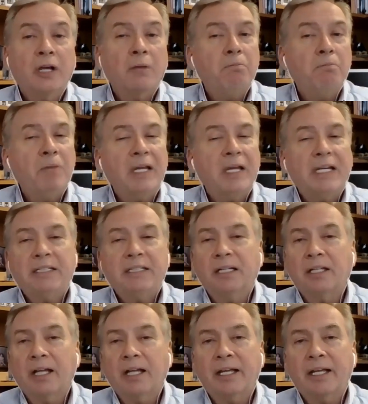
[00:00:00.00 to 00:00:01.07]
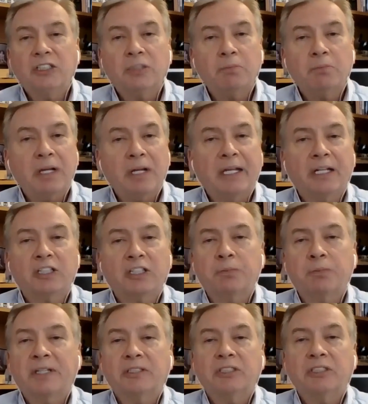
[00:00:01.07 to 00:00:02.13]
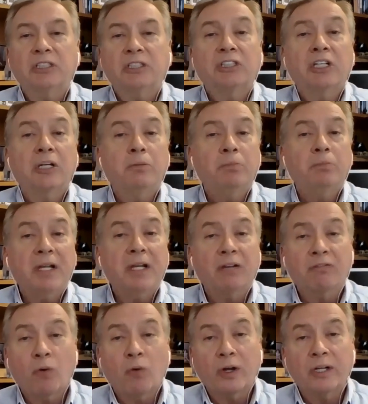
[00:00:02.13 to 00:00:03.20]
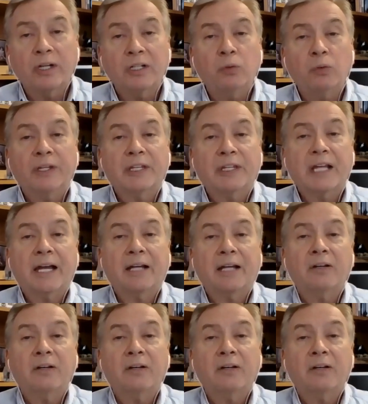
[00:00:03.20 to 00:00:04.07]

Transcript: Many delays, many expenses can be avoided with that.